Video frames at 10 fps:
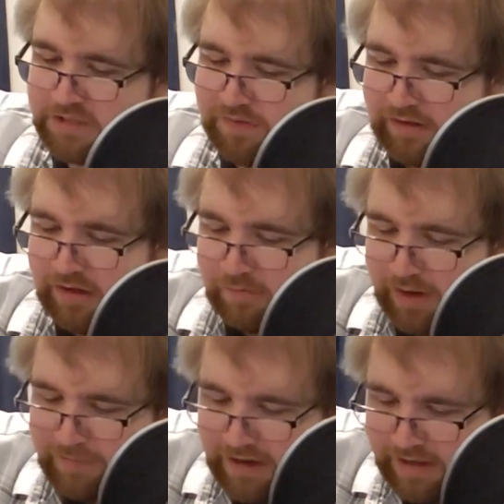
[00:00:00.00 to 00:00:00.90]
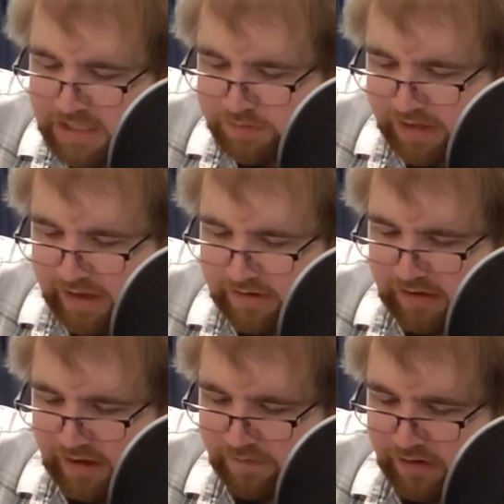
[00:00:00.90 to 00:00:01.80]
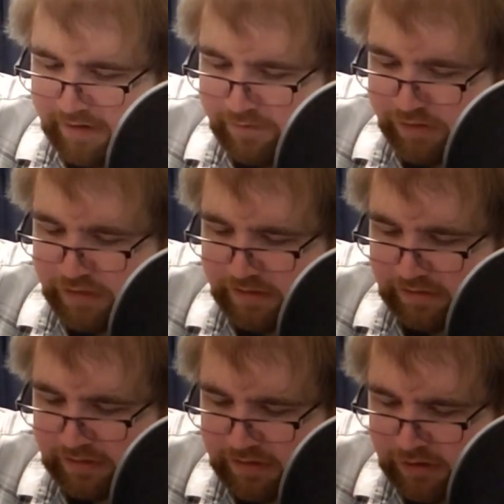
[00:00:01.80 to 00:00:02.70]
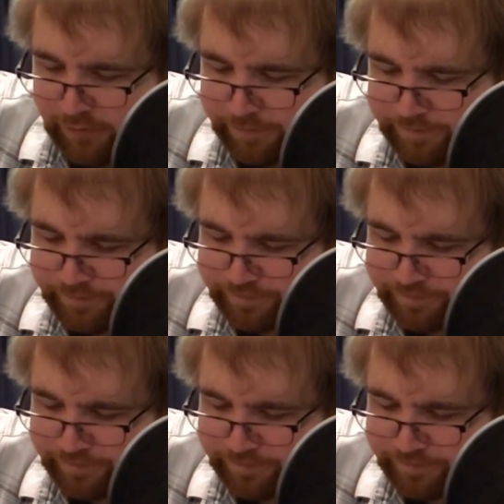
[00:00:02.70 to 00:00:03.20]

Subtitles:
Just fucking go. But I mean, I guess we kind of covered everything, you know?